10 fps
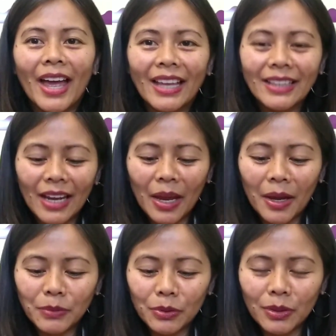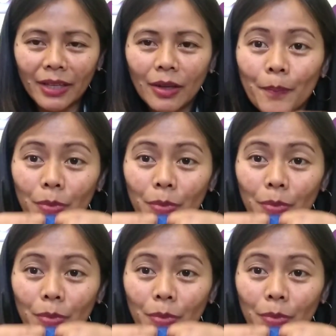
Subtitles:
and then I have to like